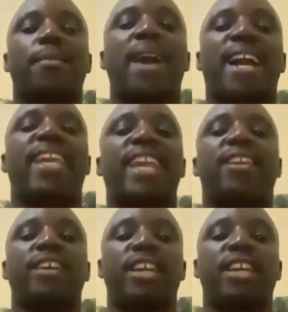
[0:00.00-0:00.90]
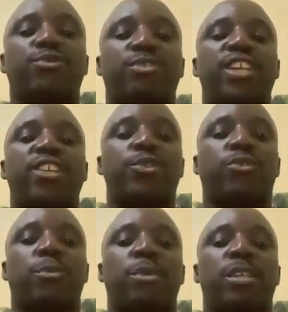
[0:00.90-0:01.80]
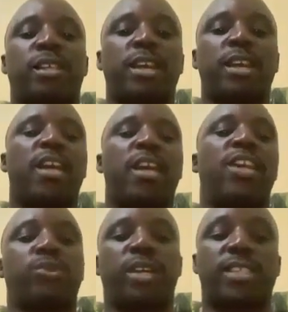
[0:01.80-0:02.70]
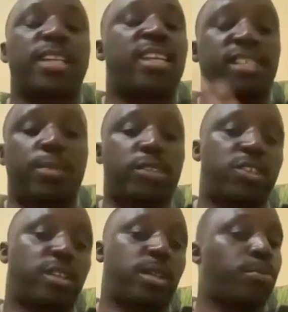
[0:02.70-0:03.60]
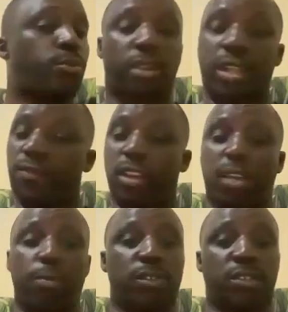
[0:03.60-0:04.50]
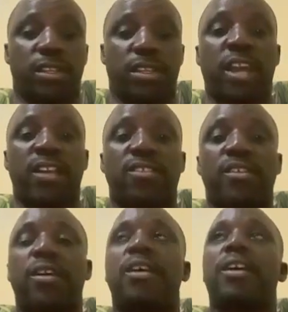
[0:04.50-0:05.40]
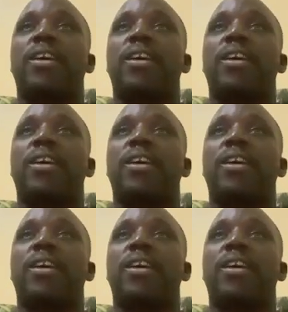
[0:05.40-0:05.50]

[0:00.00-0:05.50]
back into his own community, and he's a musician, a prolific musician and dancer.